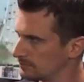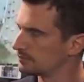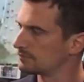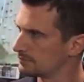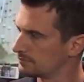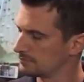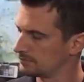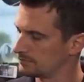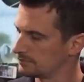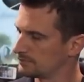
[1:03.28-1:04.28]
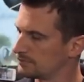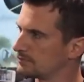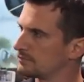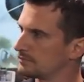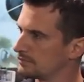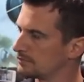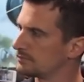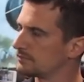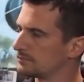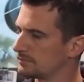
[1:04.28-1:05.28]

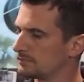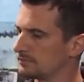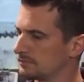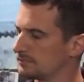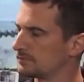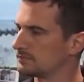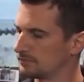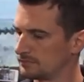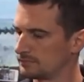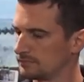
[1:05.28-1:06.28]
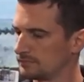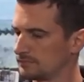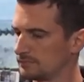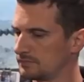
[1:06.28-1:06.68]
(silent)